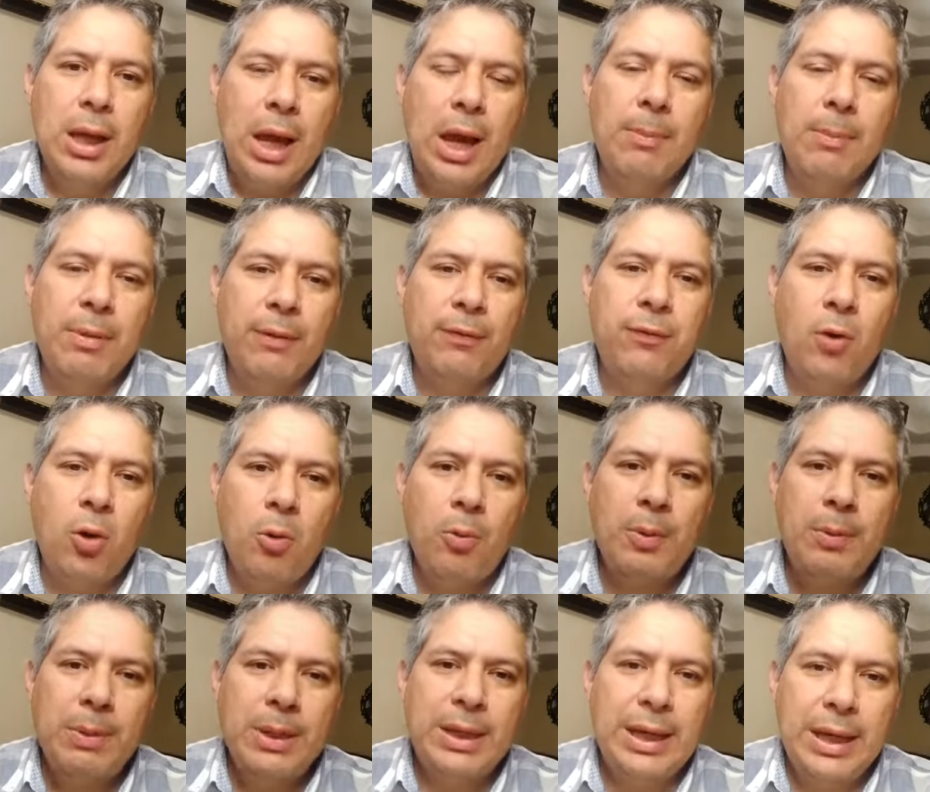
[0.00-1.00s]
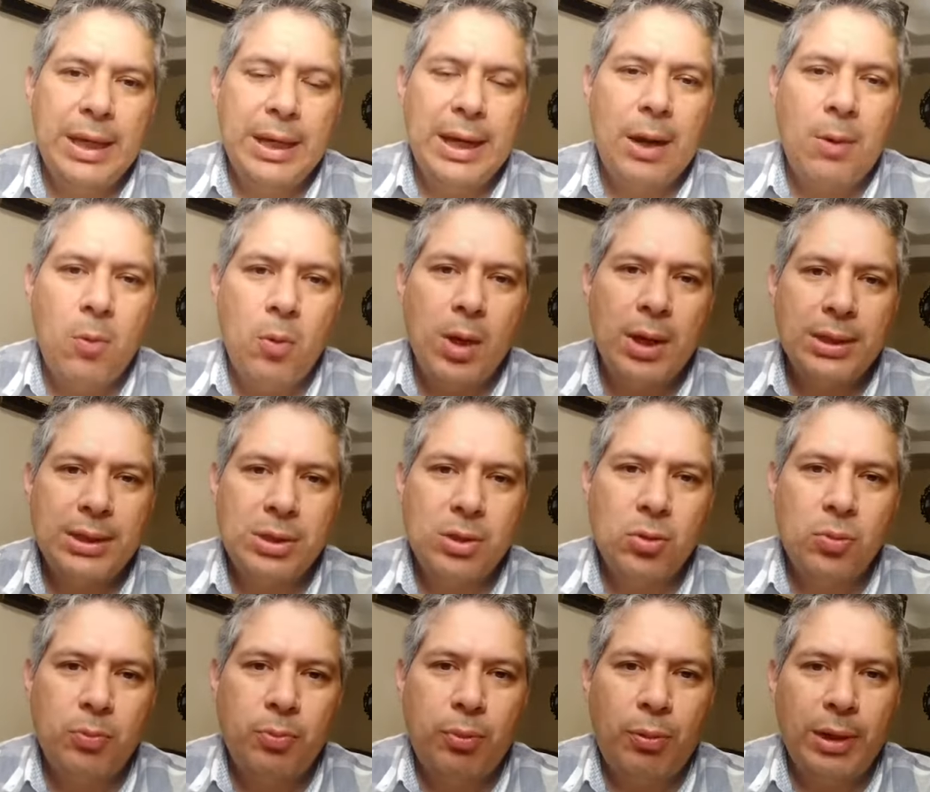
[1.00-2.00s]
And before we begin, I want
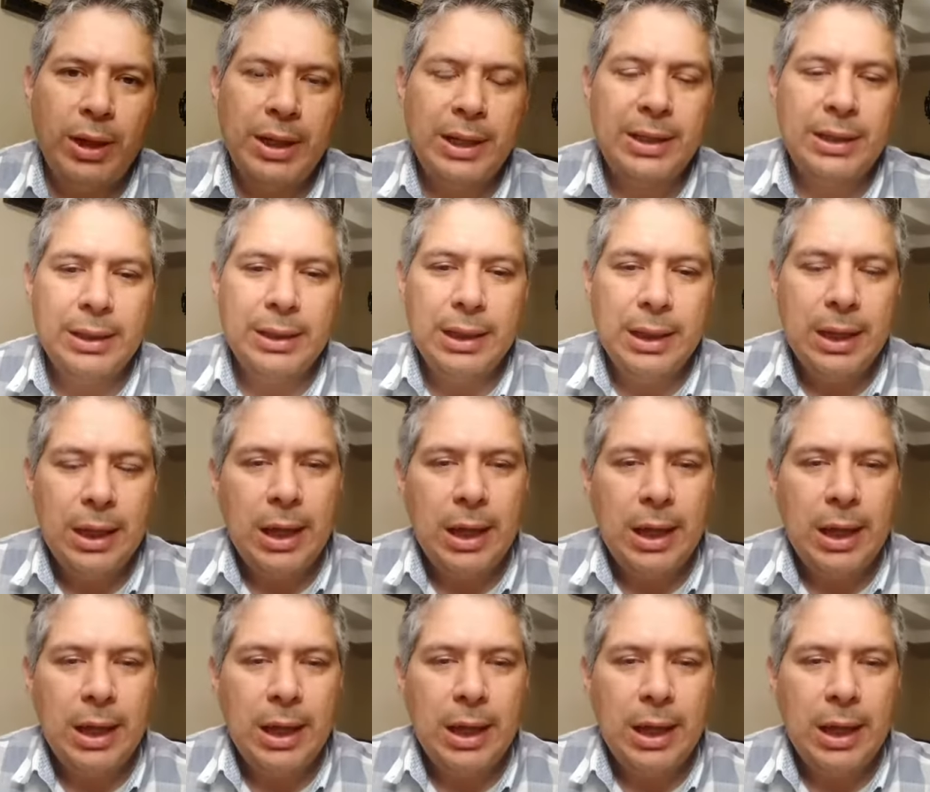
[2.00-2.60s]
to bring